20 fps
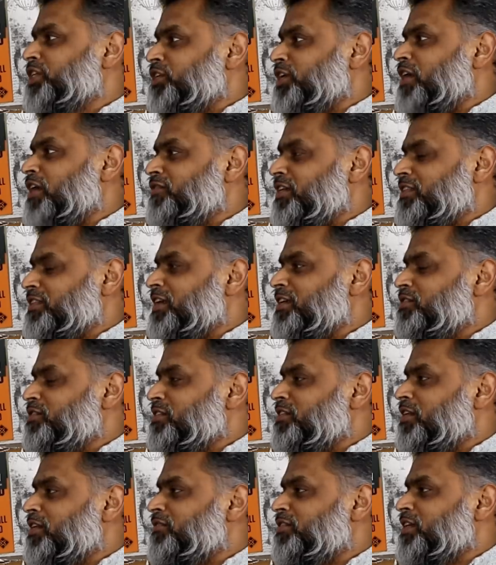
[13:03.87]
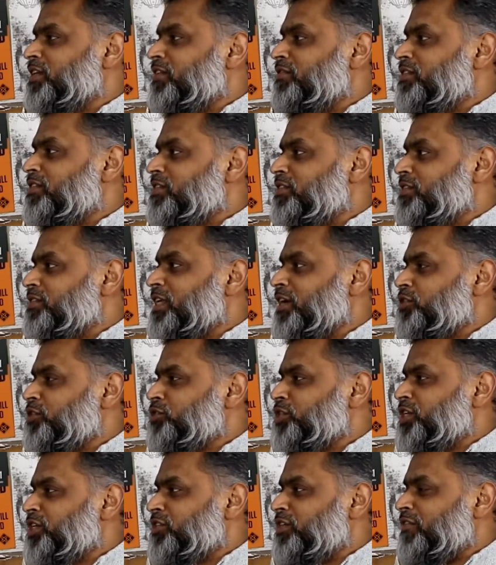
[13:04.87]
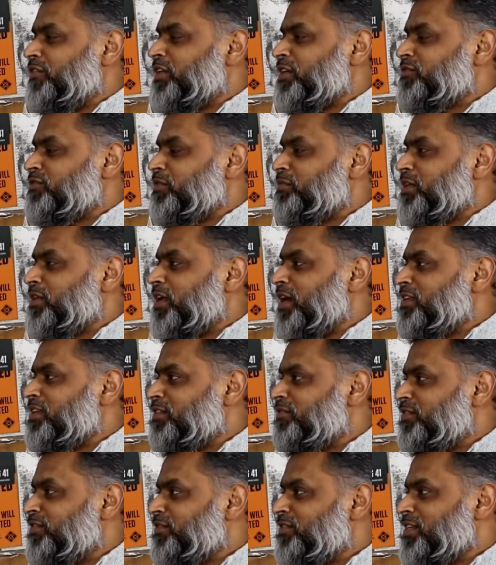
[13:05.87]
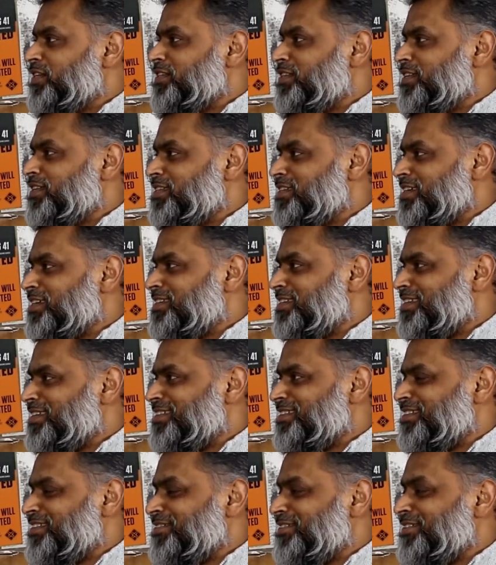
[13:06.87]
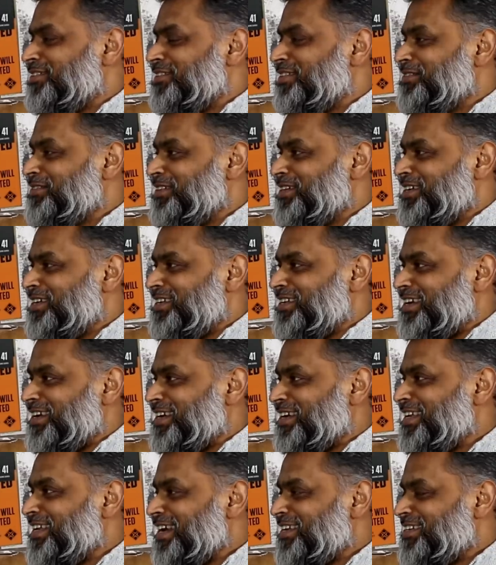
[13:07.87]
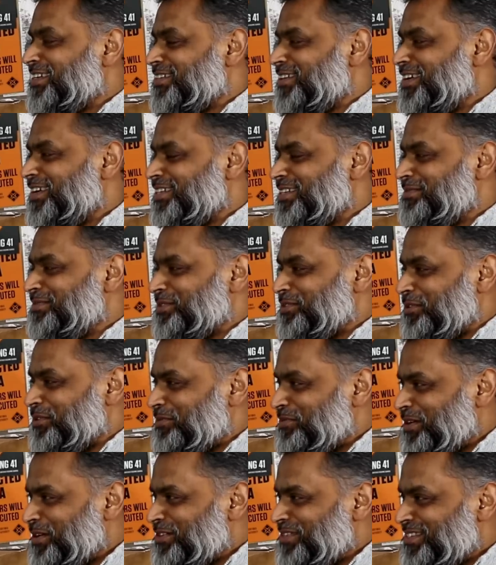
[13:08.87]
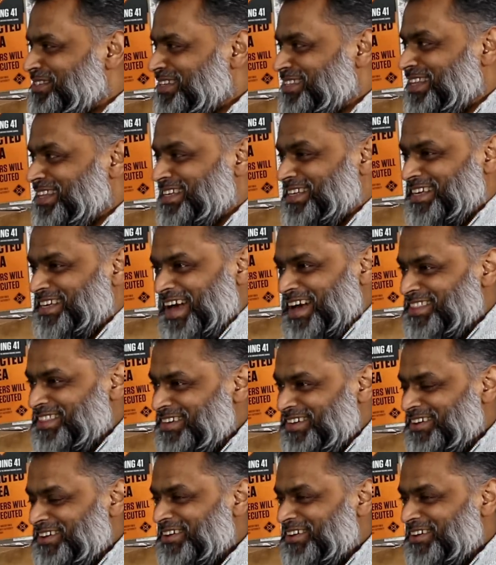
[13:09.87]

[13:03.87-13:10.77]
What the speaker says: Geographic, they used to love to give us National Geographics from the 1950s and the 60s. So, you know, these are like collector's items almost that they'd gather.